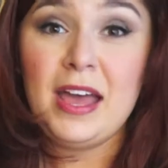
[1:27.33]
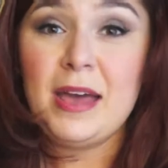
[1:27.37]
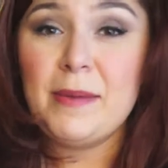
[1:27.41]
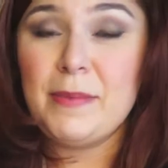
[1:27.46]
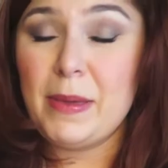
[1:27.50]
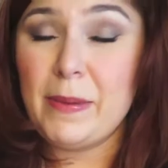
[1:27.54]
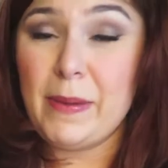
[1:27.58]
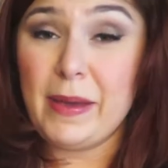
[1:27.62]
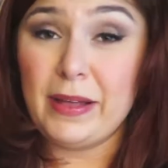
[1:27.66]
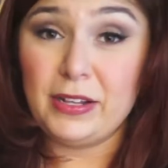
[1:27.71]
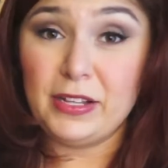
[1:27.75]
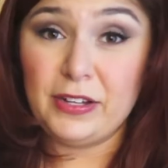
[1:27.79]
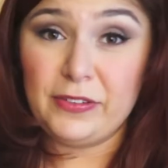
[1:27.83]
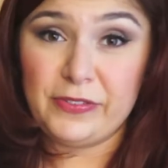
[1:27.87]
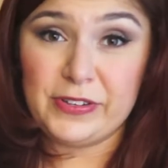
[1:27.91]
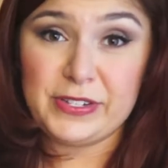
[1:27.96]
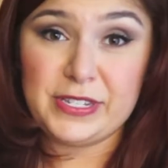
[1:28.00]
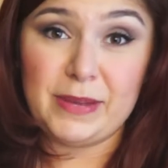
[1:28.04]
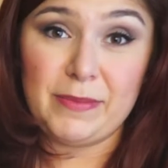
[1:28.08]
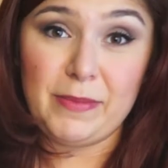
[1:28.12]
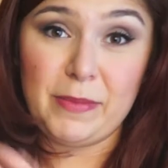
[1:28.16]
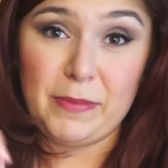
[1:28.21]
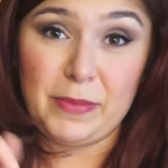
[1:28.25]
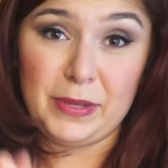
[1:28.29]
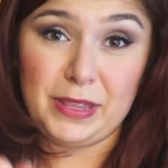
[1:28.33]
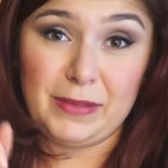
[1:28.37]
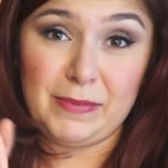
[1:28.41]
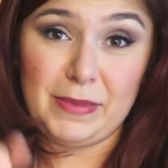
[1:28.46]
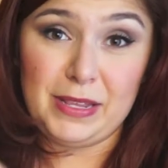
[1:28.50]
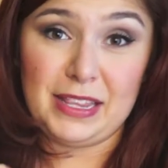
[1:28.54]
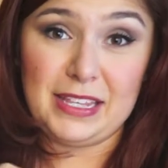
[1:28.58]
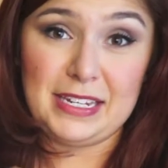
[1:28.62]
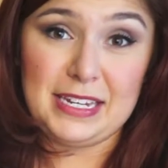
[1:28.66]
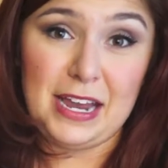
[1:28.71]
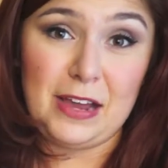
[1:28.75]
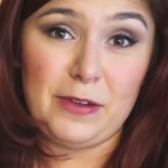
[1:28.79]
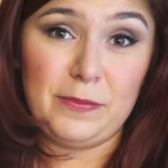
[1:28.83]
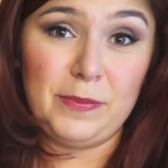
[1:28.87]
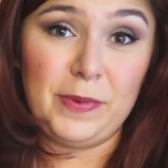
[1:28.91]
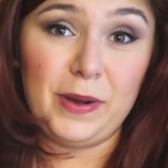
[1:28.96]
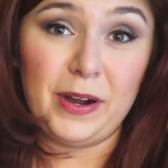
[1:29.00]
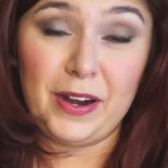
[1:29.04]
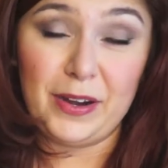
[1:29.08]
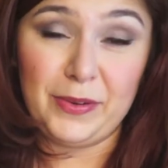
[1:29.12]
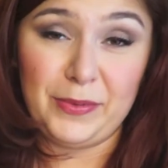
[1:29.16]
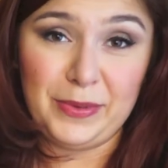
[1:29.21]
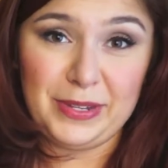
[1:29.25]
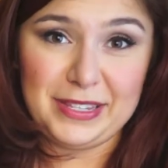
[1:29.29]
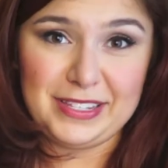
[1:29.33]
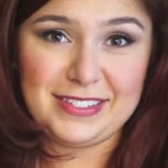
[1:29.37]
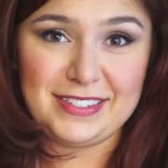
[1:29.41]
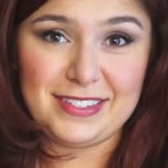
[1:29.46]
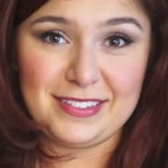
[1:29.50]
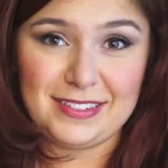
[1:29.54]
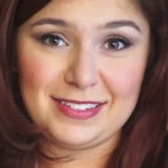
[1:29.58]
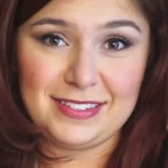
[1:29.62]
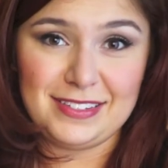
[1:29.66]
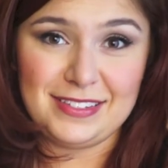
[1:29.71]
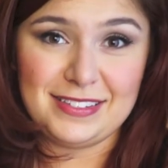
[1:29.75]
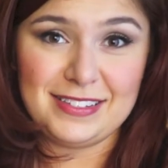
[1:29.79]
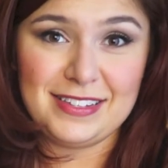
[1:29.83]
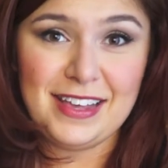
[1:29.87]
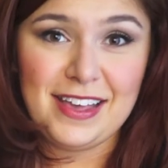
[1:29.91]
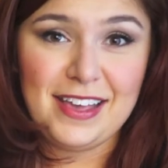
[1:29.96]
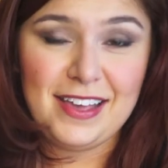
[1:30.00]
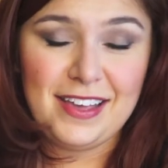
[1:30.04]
Maybe I'll look for some and put them in the down bar once this is